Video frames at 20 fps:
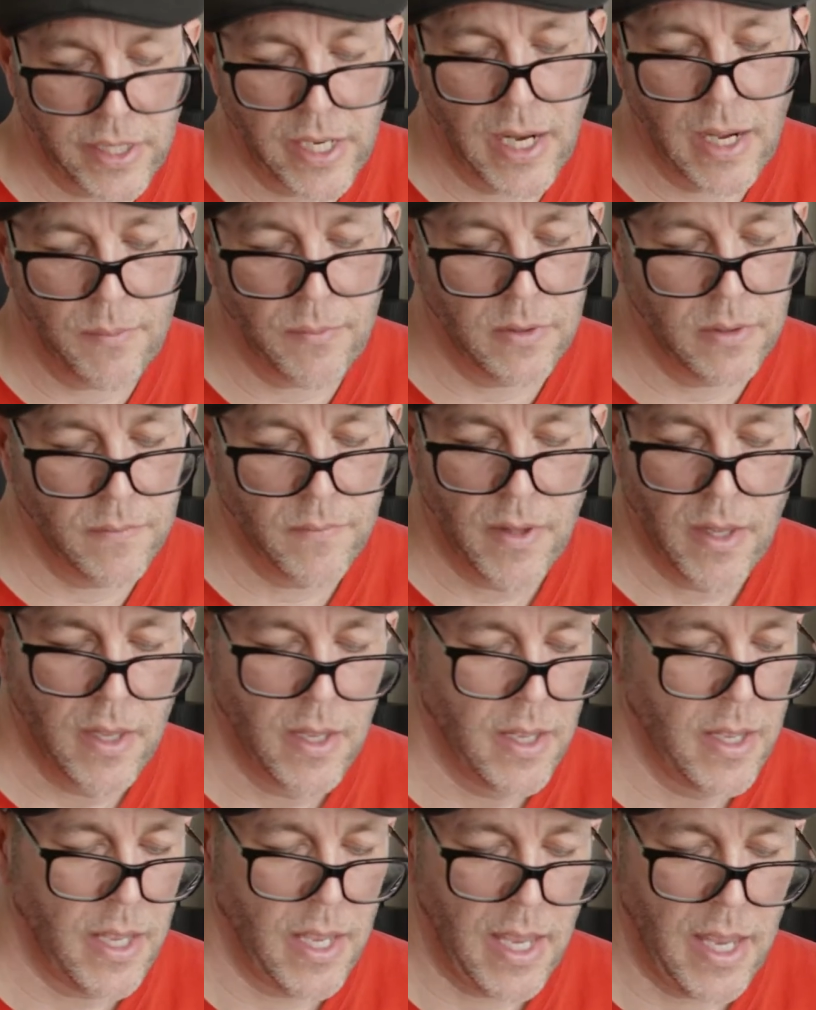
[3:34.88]
camera,
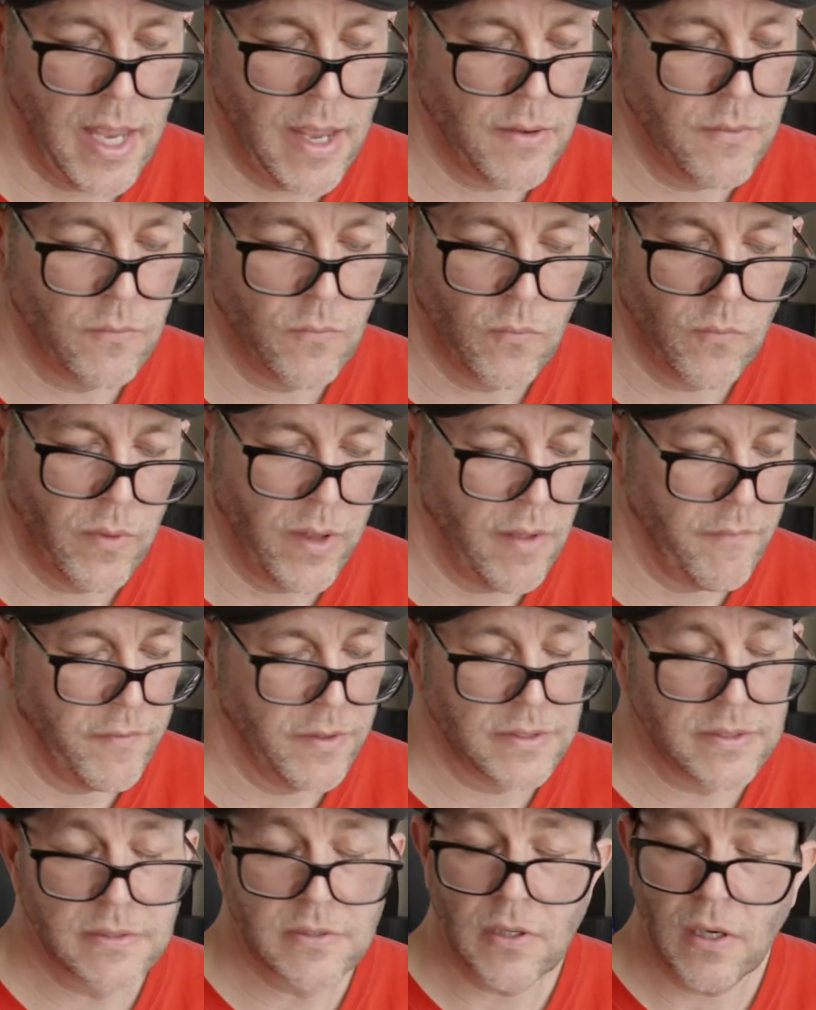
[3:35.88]
and if
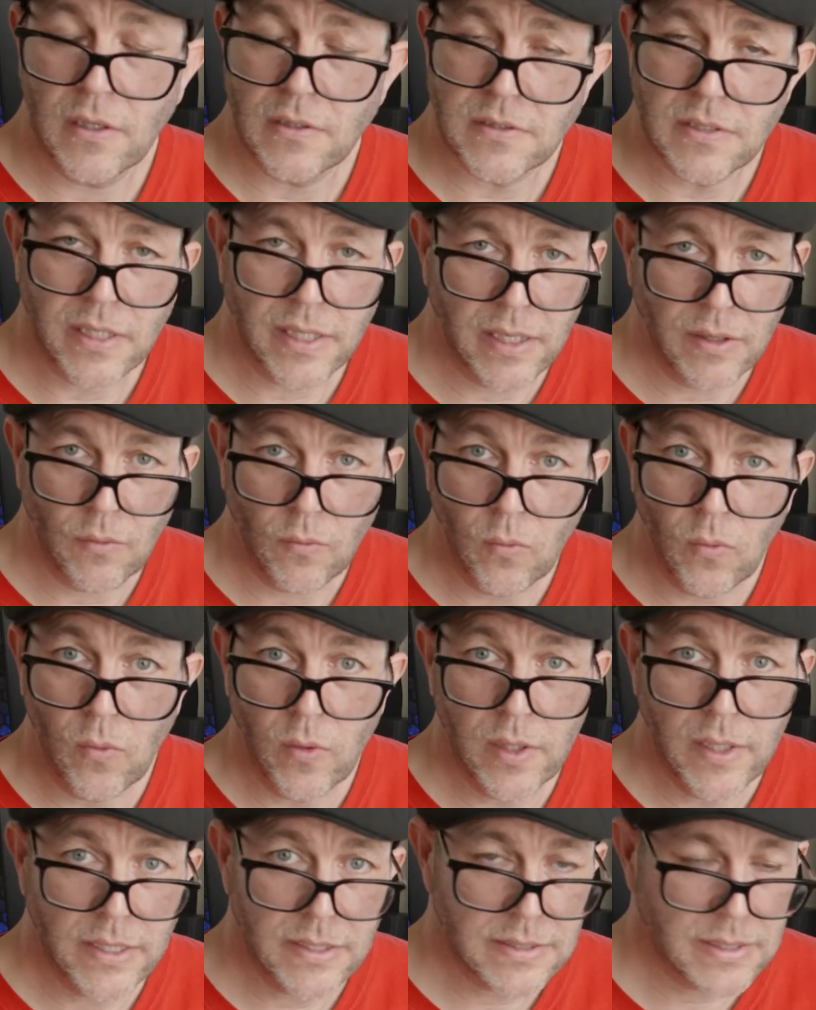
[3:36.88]
it starts to get
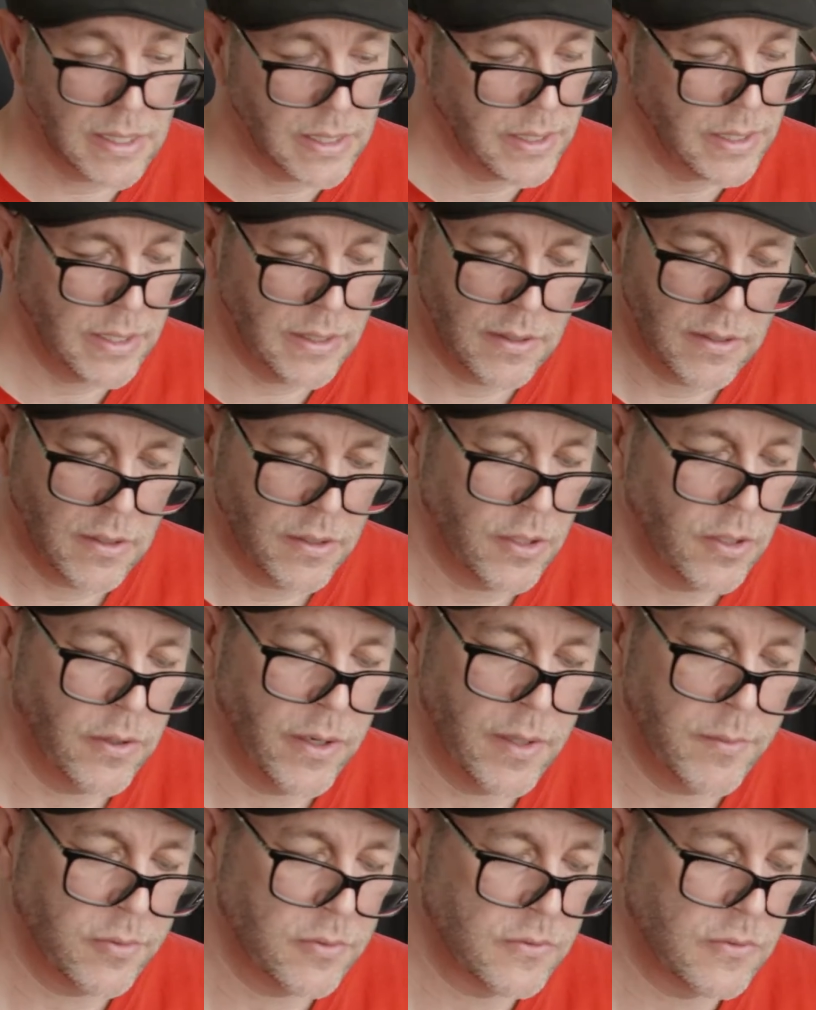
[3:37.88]
really sunny,
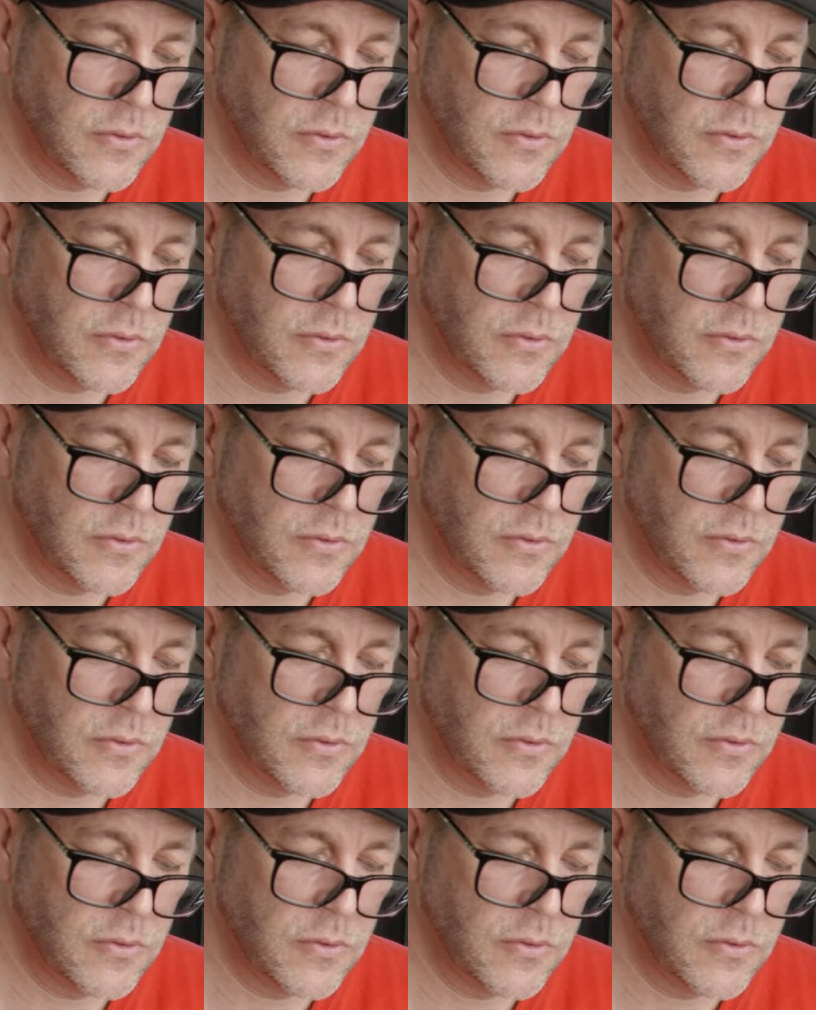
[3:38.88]
you're able